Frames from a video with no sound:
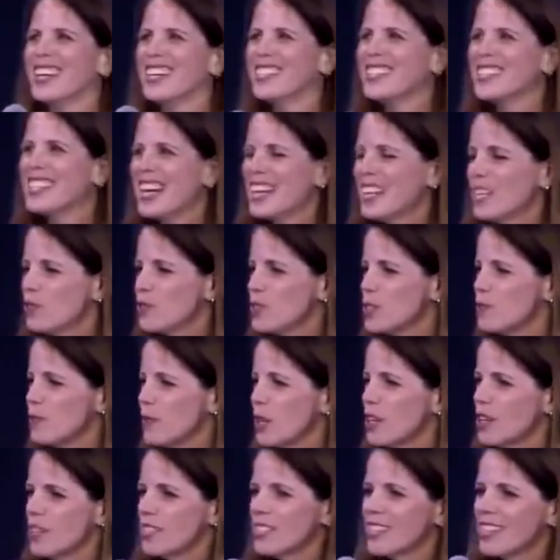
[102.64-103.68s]
he said it was
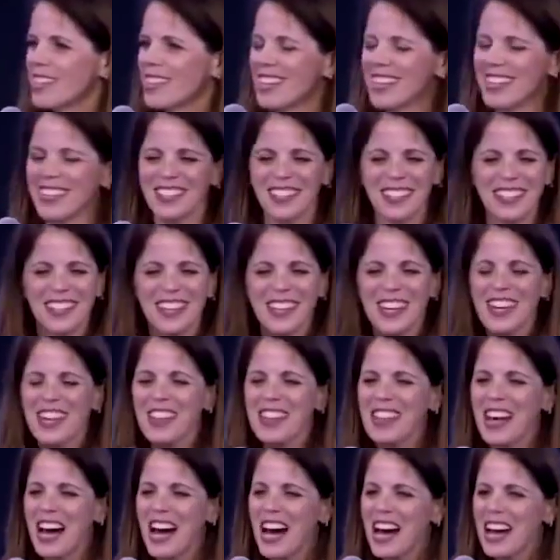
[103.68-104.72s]
because
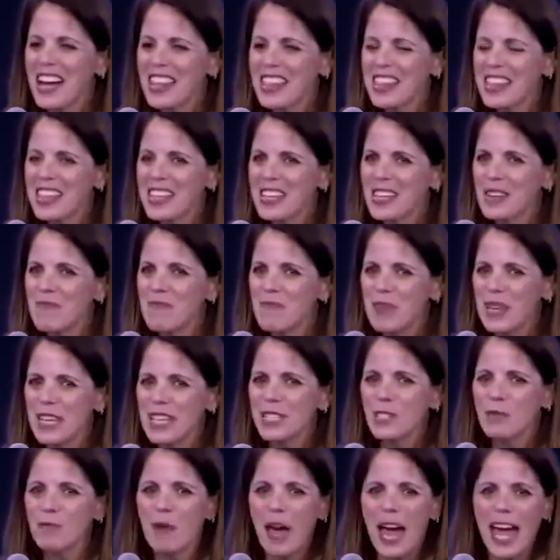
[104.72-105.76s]
the
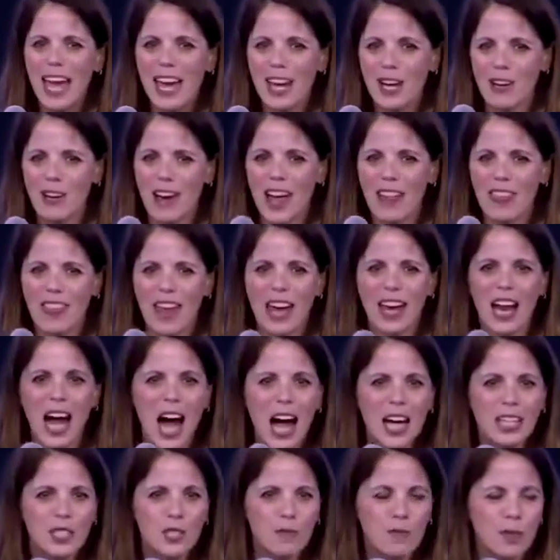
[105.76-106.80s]
biggest payer at that
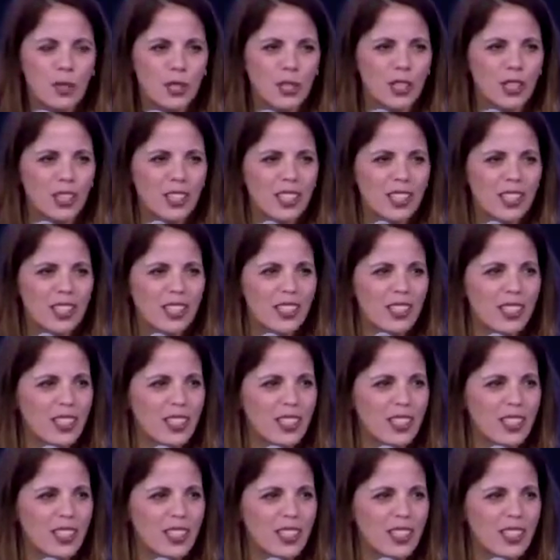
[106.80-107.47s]
hospital,